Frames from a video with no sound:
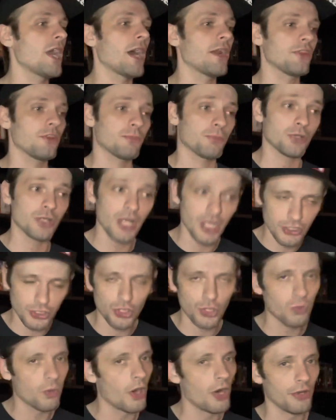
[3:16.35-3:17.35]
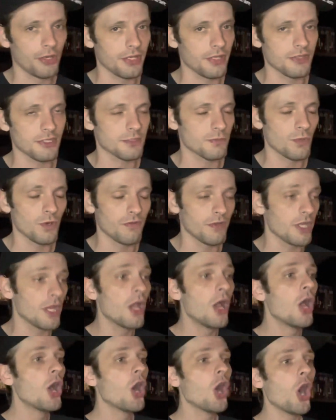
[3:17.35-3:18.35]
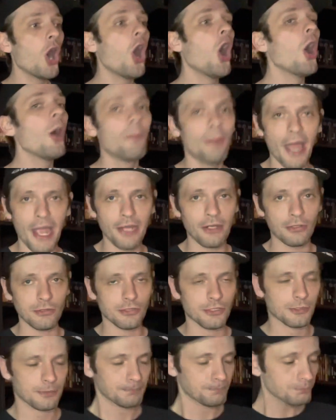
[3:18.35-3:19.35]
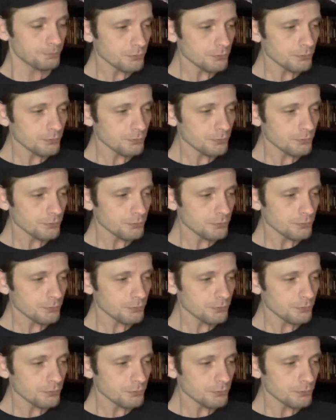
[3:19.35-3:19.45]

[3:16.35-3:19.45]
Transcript: out of the production quality of this movie. All bangers.